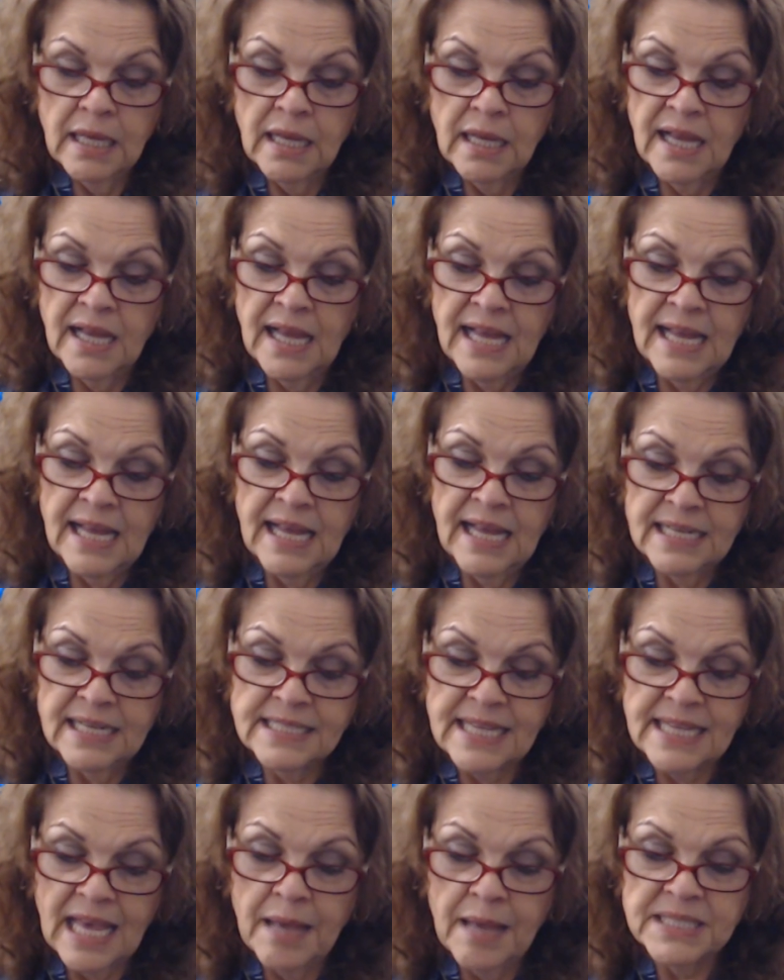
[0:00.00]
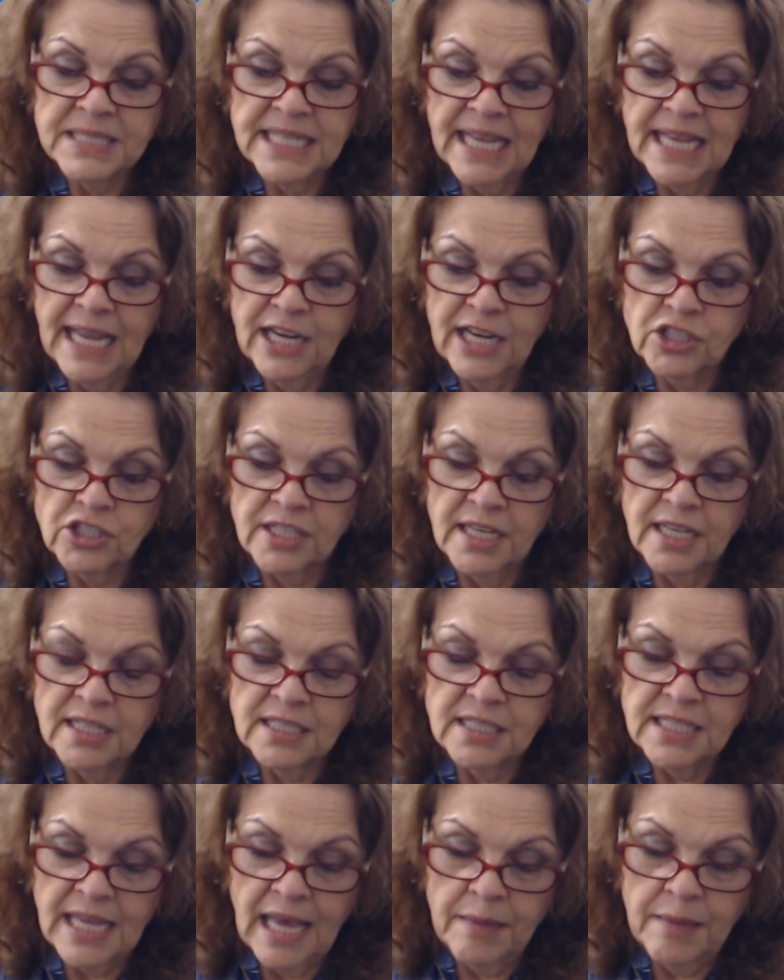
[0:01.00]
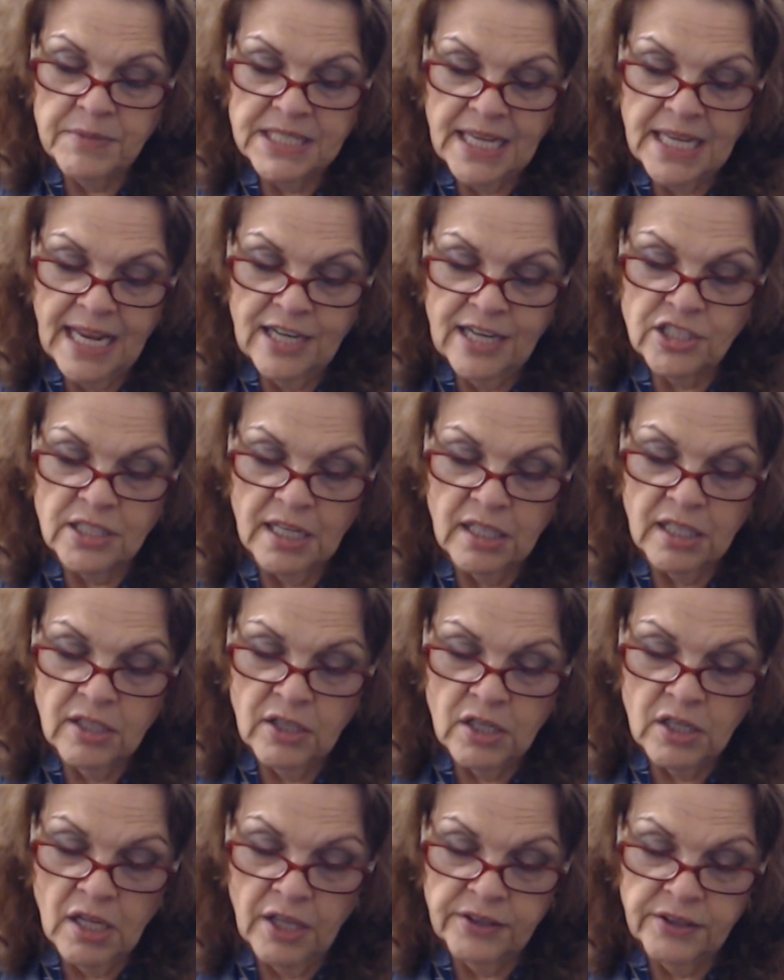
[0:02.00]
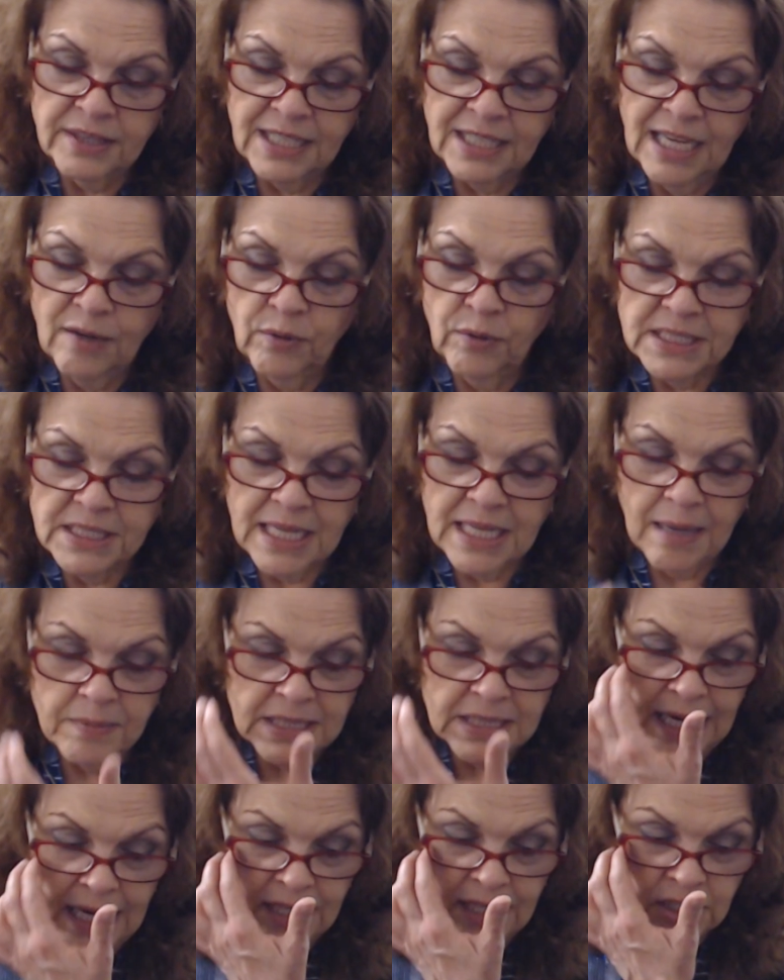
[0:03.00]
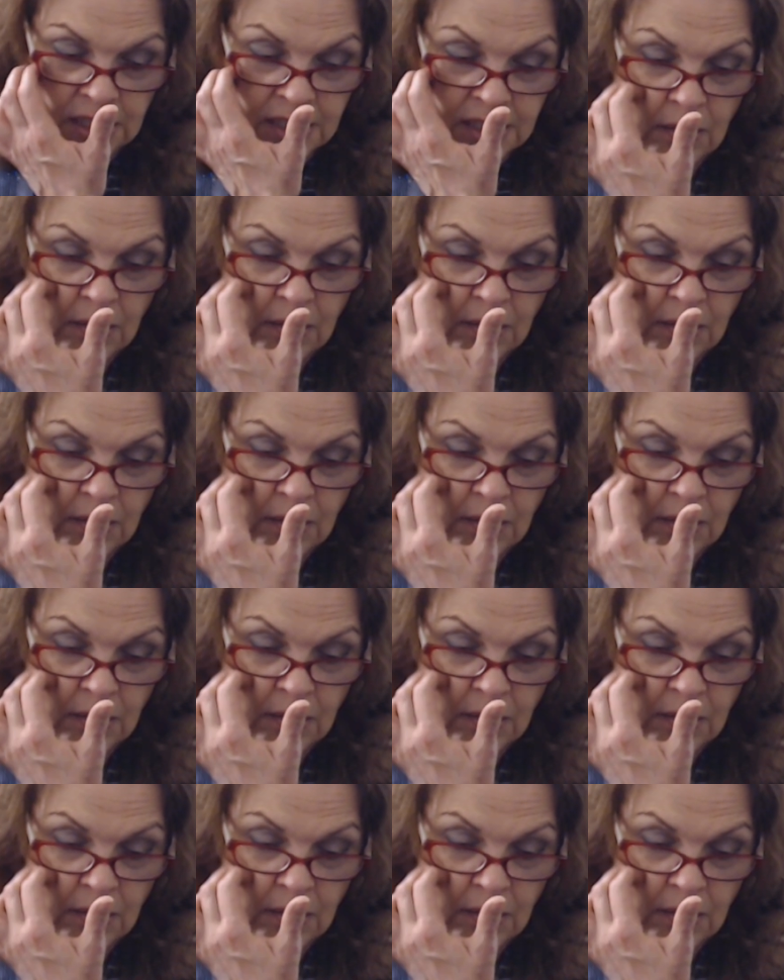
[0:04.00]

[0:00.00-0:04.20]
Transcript: Ah, temptation, temptation, a good old thing with temptation.